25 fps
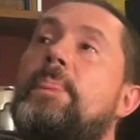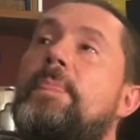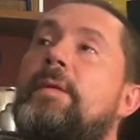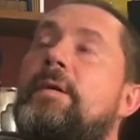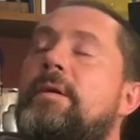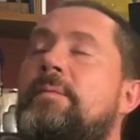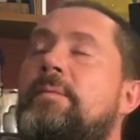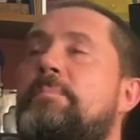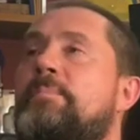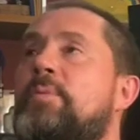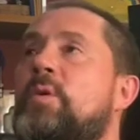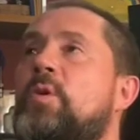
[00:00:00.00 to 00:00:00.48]

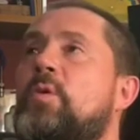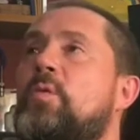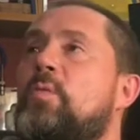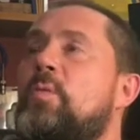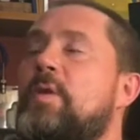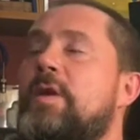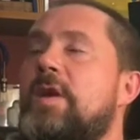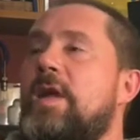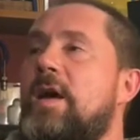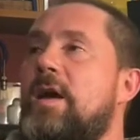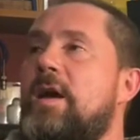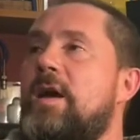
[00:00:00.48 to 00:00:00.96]
pull
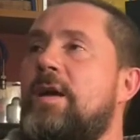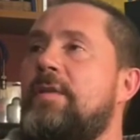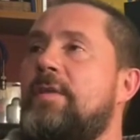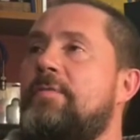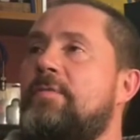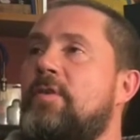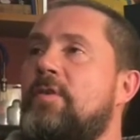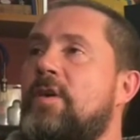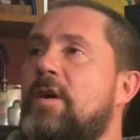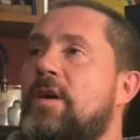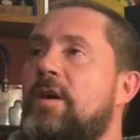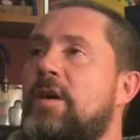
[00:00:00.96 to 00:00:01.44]

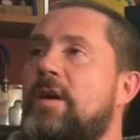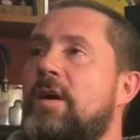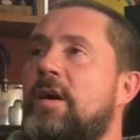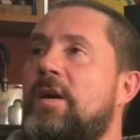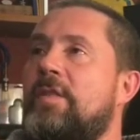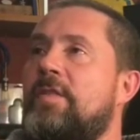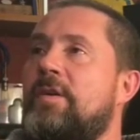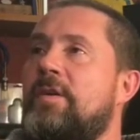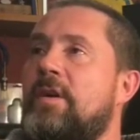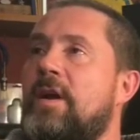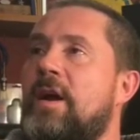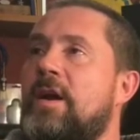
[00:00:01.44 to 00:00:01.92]
whatever
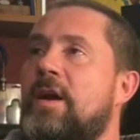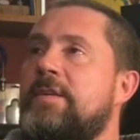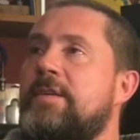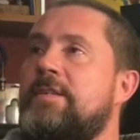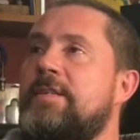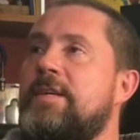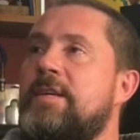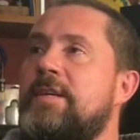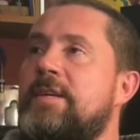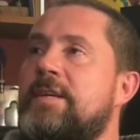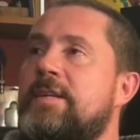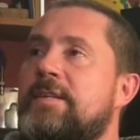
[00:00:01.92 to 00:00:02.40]
other
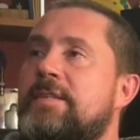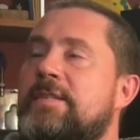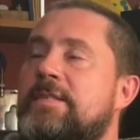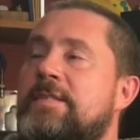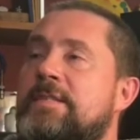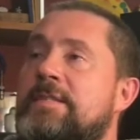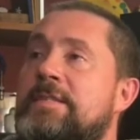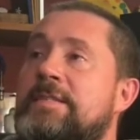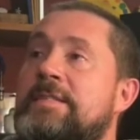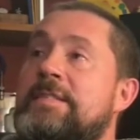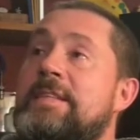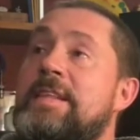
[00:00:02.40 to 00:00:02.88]
ideas
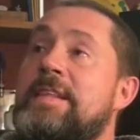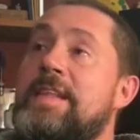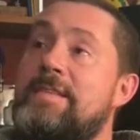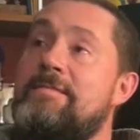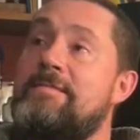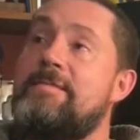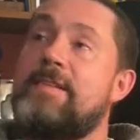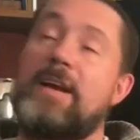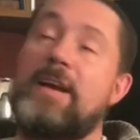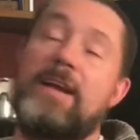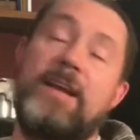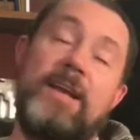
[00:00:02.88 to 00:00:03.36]

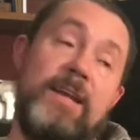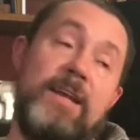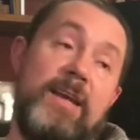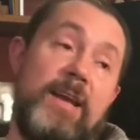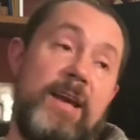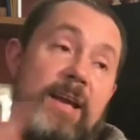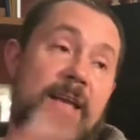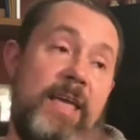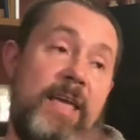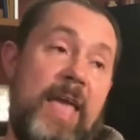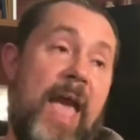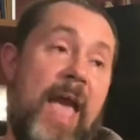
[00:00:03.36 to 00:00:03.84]
lyrically
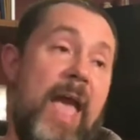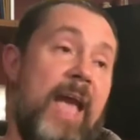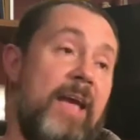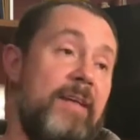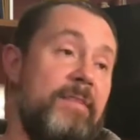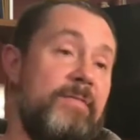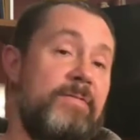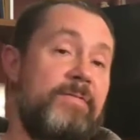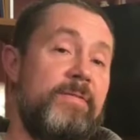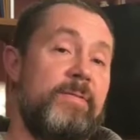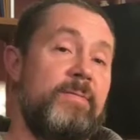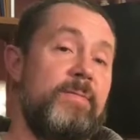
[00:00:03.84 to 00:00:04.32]
I can
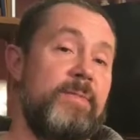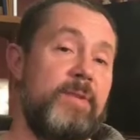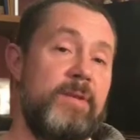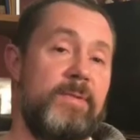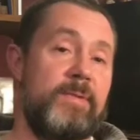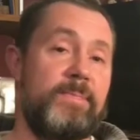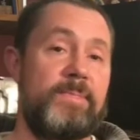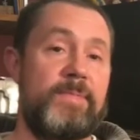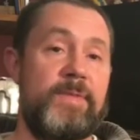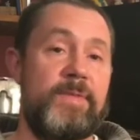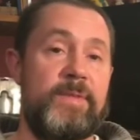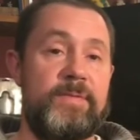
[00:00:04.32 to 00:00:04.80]
from the
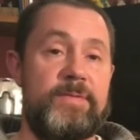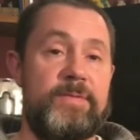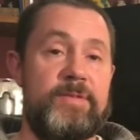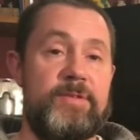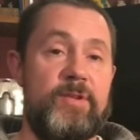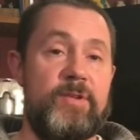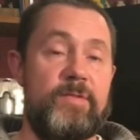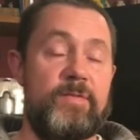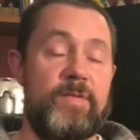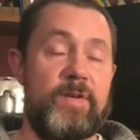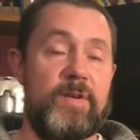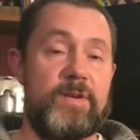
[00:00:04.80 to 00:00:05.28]

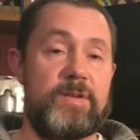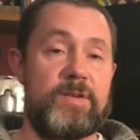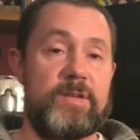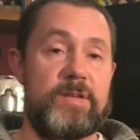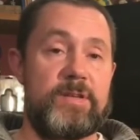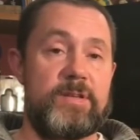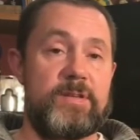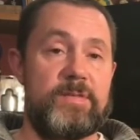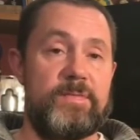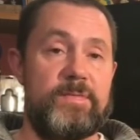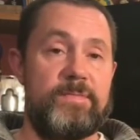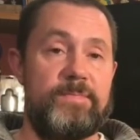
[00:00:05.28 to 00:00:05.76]
two
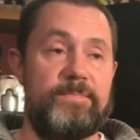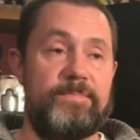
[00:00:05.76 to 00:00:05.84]
verses